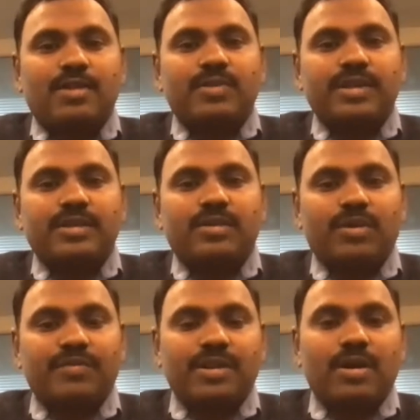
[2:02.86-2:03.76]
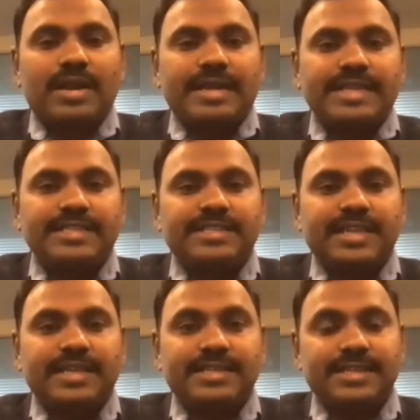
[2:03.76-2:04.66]
with what we call
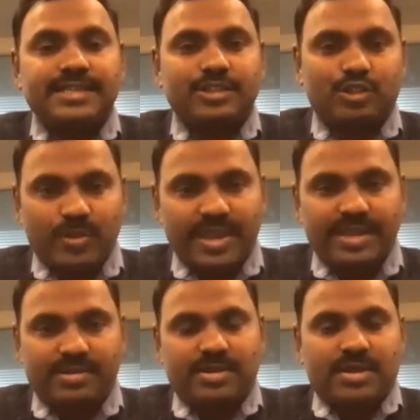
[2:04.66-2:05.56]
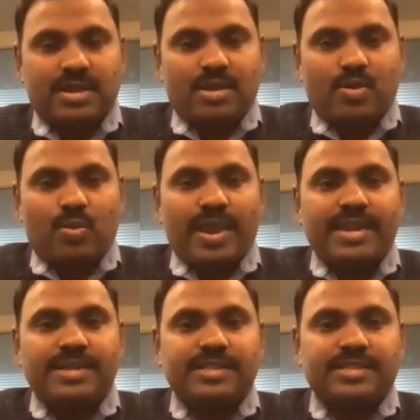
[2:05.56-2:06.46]
digitization suite, where
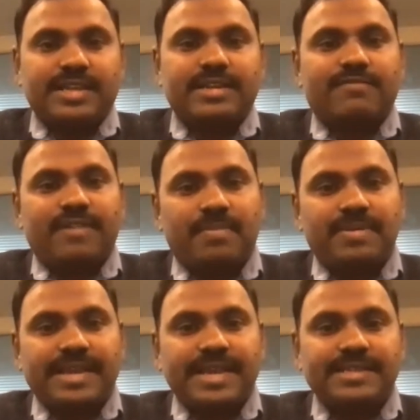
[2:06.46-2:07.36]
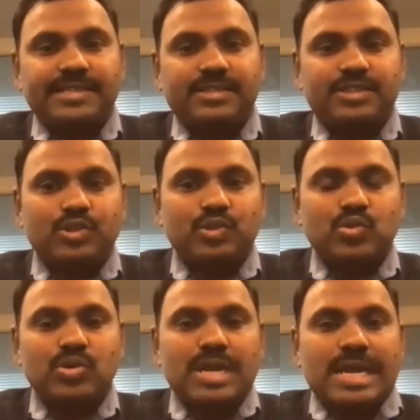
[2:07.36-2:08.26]
it's a set of applications
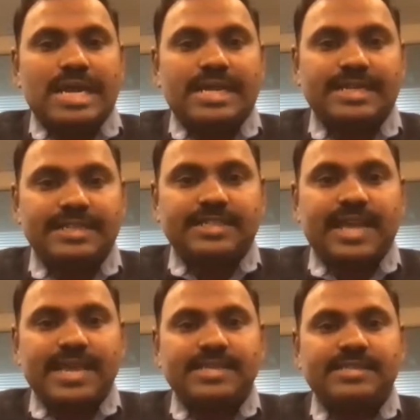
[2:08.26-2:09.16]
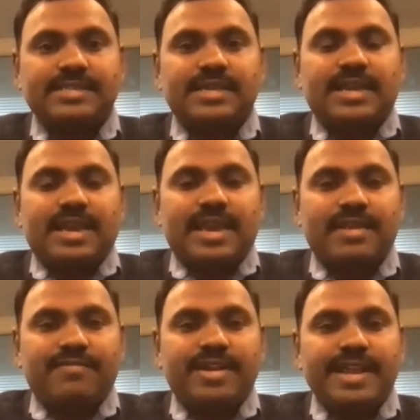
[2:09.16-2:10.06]
to digitize
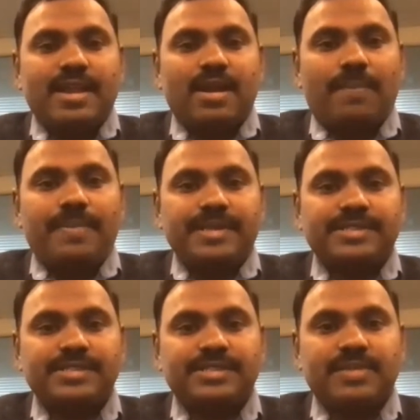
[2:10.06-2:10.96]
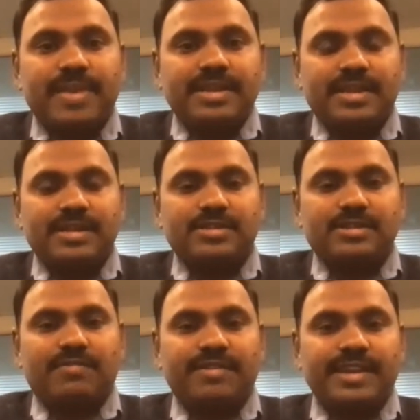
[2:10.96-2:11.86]
everyday operations and maintenance
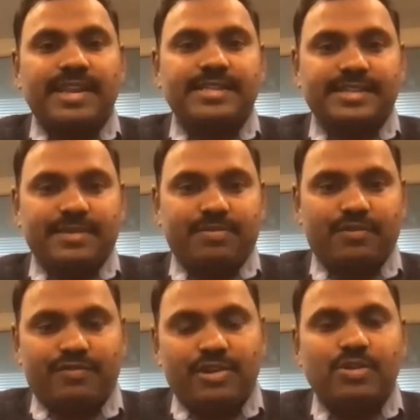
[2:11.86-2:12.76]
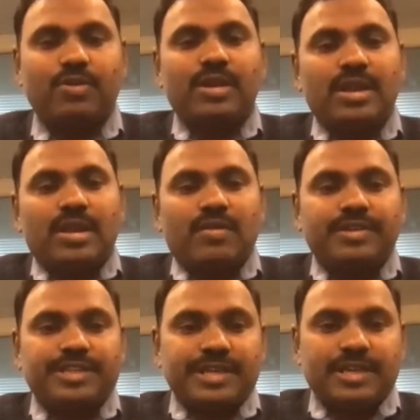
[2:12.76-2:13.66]
of real estate portfolio,
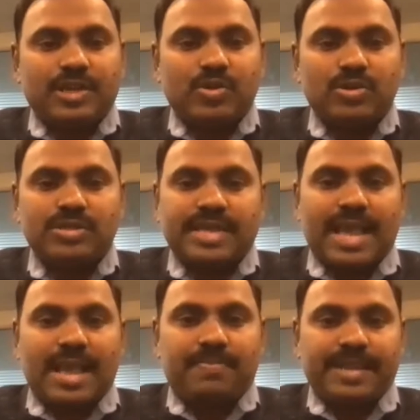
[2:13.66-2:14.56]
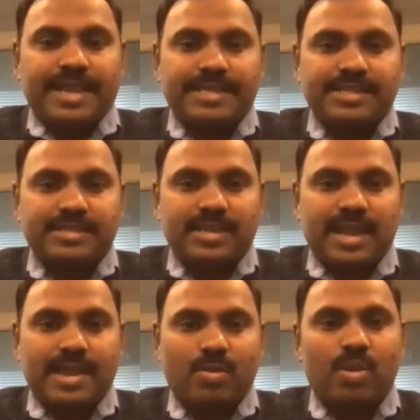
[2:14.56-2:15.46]
which includes applications
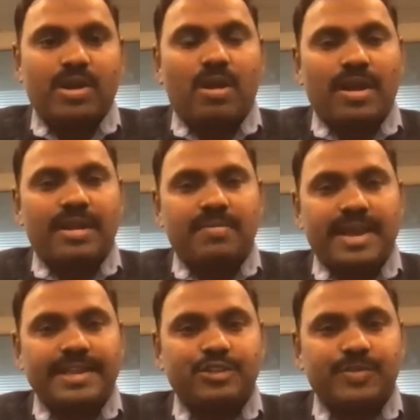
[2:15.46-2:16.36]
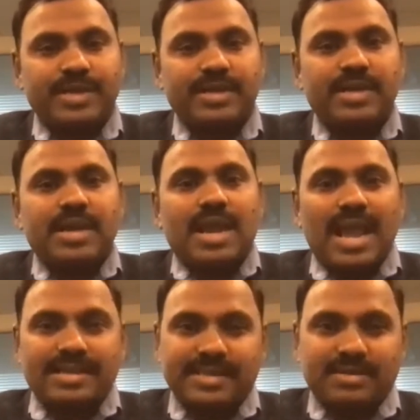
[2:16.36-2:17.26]
like work order management,
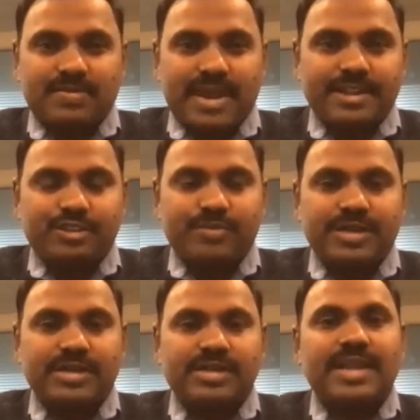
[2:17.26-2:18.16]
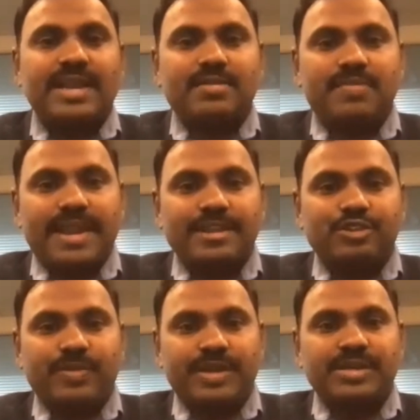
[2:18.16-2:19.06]
asset management, tenant
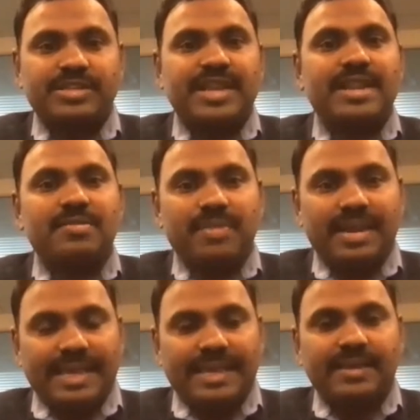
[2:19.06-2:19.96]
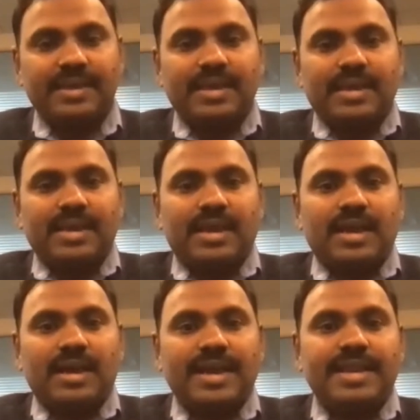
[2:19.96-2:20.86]
management, tenant billing,
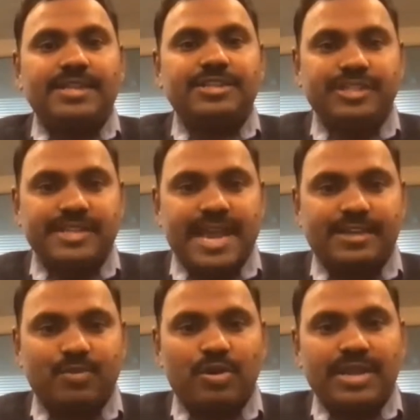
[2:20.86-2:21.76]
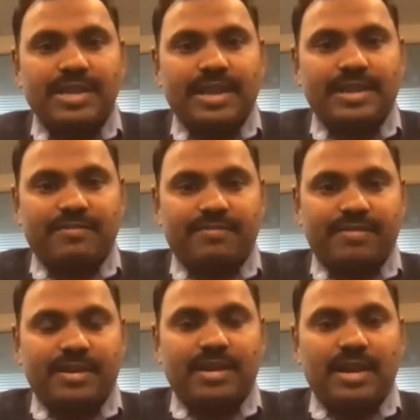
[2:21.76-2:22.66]
uh, energy dashboarding kind of
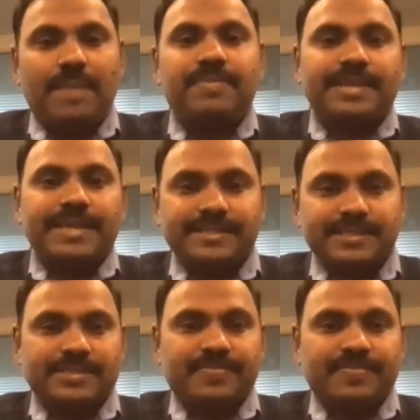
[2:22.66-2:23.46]
uh, applications.